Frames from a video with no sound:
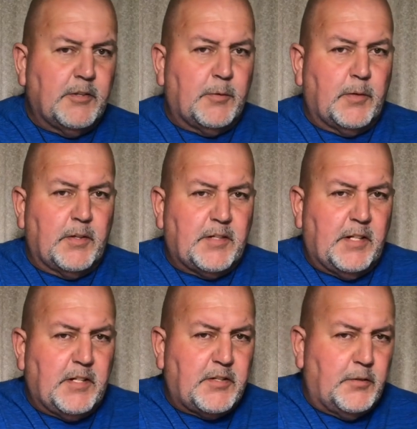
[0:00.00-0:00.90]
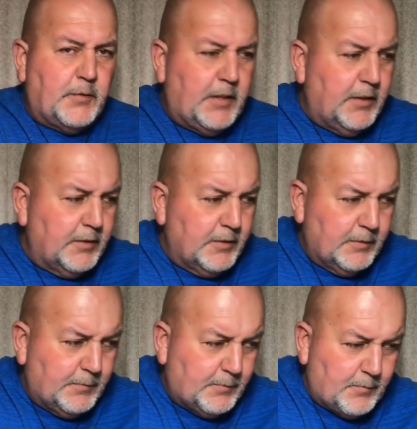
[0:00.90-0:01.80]
we're going to set this over here,
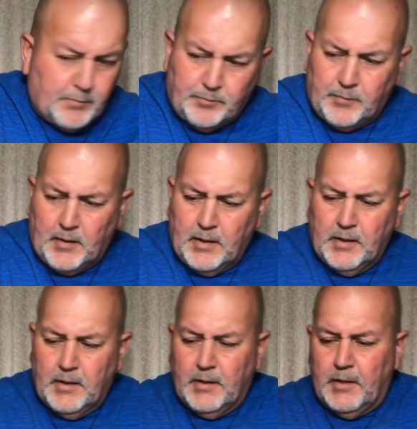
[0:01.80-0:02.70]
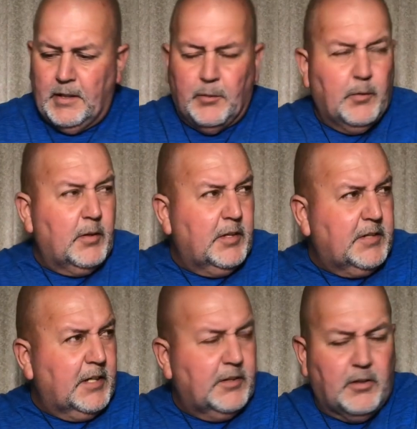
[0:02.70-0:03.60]
and we're going to
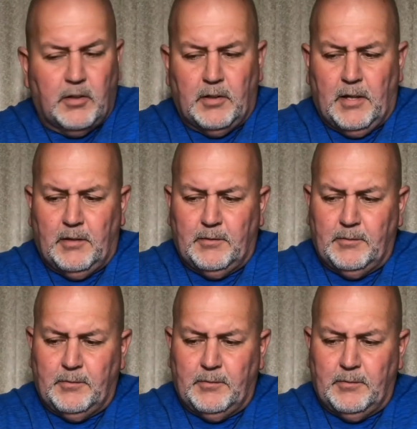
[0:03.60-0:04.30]
take the car out.